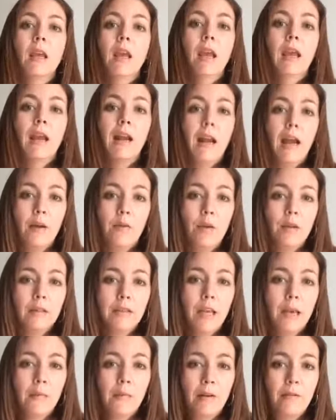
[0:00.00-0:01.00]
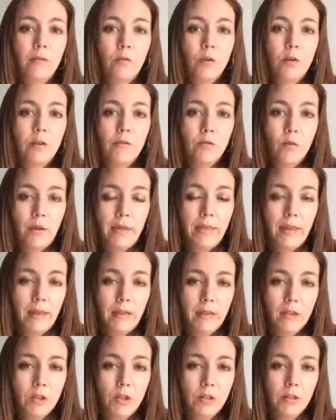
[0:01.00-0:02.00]
And I want to help everyone avoid that
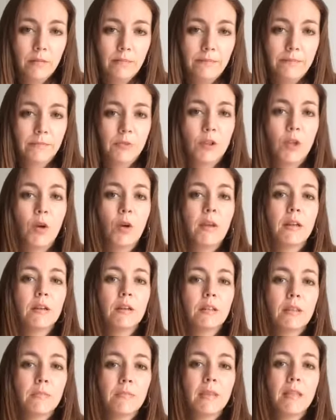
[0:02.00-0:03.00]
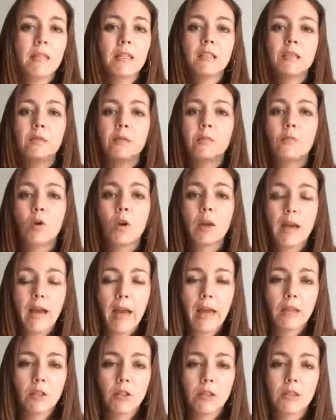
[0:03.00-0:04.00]
this year. So here are some things to be more
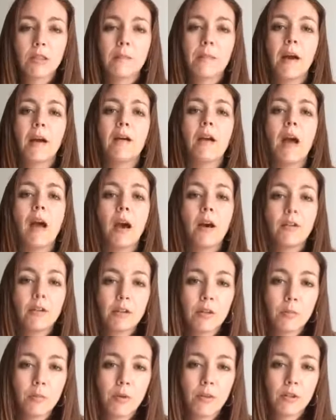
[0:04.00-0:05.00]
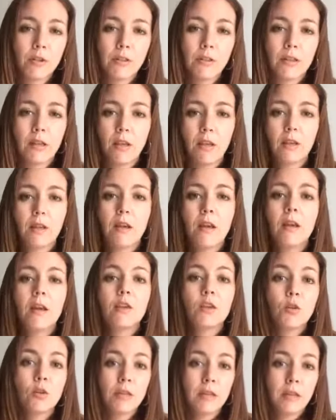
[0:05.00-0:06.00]
conscious about how you're purchasing
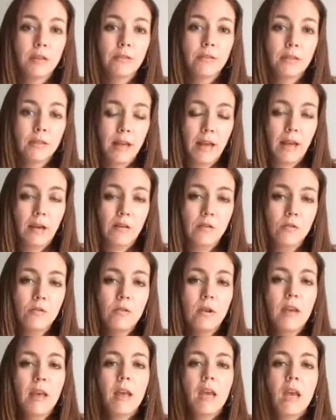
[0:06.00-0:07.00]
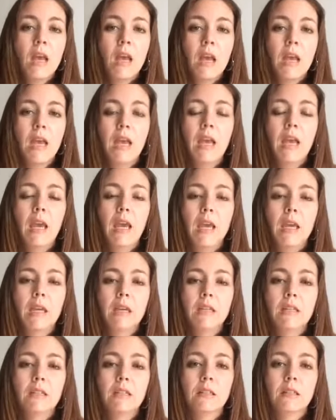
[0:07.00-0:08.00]
your gifts now
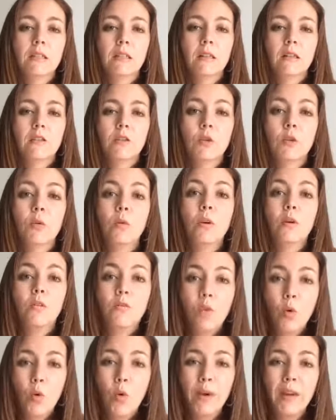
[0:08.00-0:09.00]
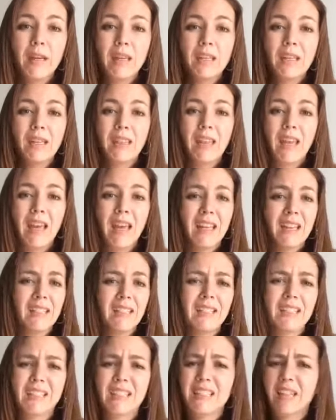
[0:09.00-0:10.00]
and to avoid
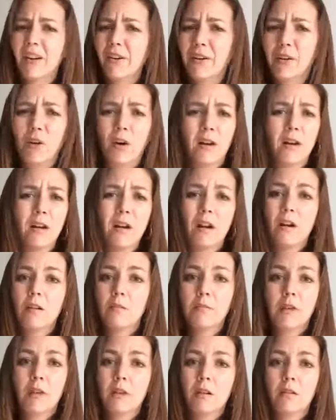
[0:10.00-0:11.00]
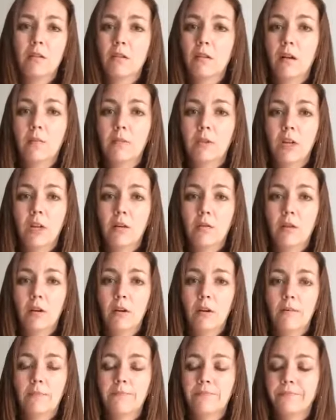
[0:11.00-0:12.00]
that scary credit card bill come January.